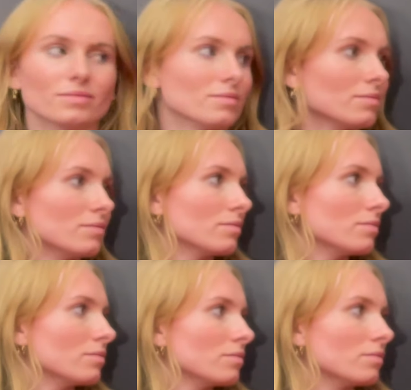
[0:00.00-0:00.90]

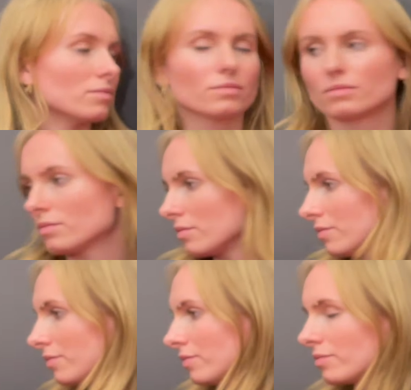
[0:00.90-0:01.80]

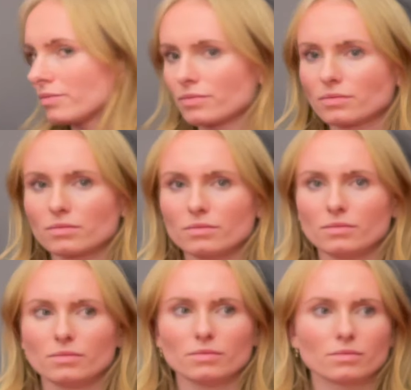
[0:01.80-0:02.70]

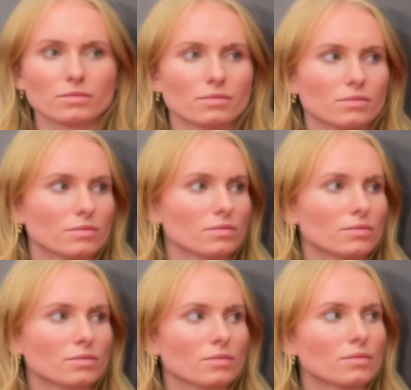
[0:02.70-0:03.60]

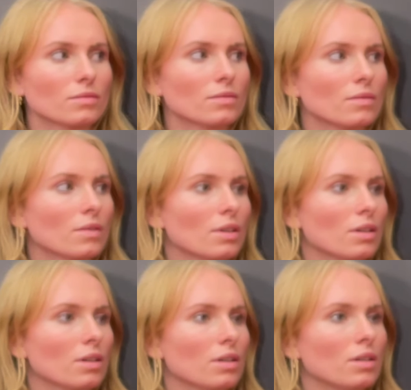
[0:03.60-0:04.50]

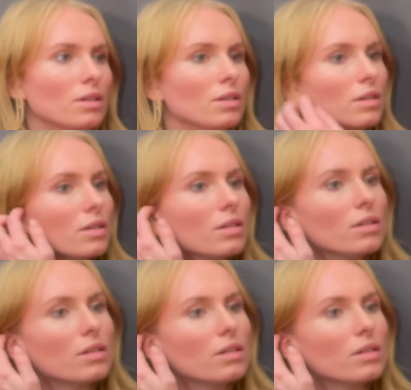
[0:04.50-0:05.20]
[no speech]